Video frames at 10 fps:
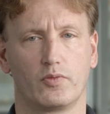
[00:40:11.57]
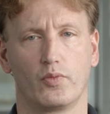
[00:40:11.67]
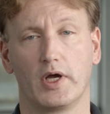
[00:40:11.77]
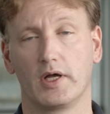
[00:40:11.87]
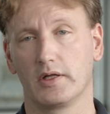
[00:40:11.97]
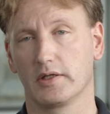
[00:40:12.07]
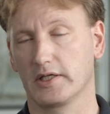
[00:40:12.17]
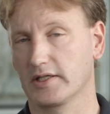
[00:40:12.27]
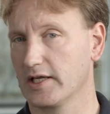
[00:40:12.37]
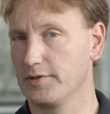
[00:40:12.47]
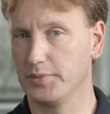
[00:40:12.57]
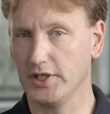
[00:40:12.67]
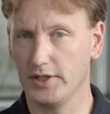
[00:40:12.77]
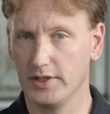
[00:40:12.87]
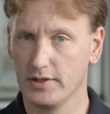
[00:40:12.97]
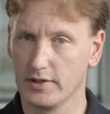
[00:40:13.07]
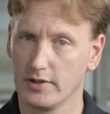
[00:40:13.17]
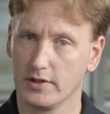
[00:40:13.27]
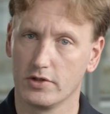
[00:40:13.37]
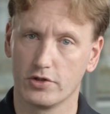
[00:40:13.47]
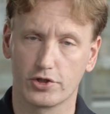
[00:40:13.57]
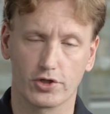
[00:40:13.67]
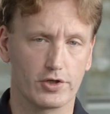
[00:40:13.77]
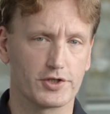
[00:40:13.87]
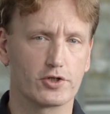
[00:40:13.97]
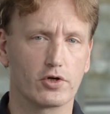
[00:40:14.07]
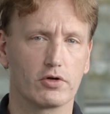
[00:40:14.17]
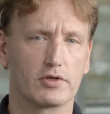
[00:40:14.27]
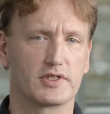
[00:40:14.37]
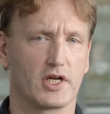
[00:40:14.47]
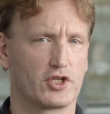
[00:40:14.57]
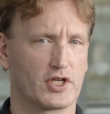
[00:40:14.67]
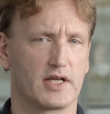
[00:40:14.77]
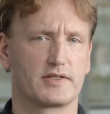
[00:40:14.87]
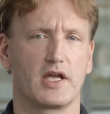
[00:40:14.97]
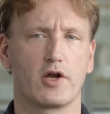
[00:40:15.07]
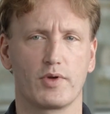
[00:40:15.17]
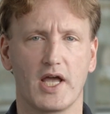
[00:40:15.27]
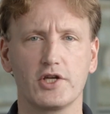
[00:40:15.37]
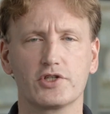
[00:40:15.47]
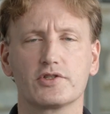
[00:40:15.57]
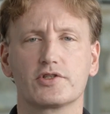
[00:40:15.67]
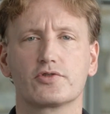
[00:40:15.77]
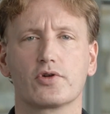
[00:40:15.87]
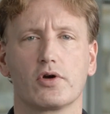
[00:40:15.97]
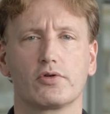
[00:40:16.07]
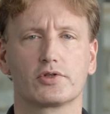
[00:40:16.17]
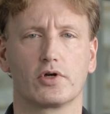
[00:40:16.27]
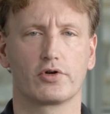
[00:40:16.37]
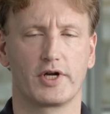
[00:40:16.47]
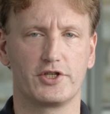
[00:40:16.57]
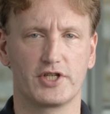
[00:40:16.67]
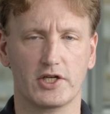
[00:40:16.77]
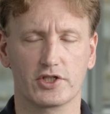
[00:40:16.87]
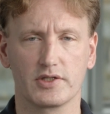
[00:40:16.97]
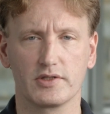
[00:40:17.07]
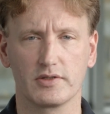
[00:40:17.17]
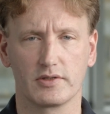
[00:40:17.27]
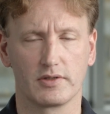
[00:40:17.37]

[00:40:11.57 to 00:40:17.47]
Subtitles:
Well, it can be short strokes such as aeration strokes or ejection.